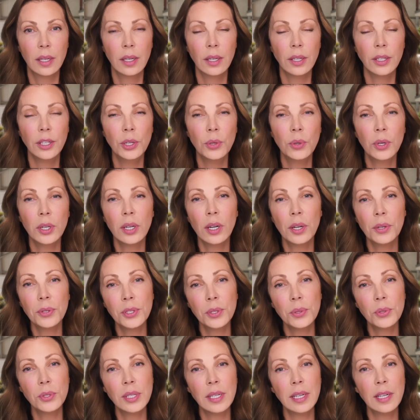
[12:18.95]
You could also
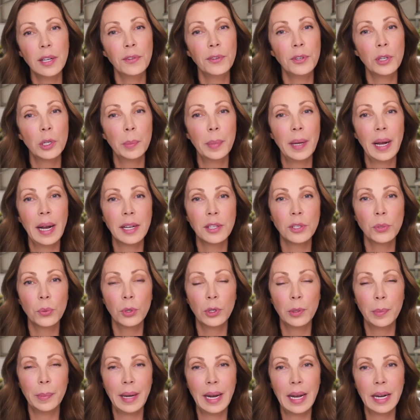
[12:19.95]
see if your
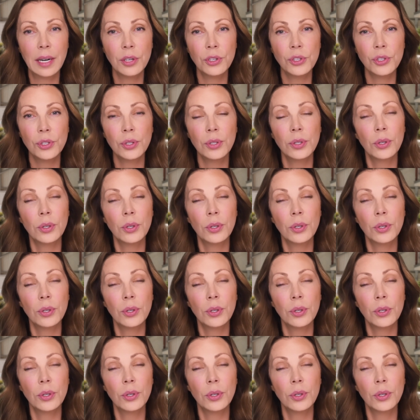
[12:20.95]
password manager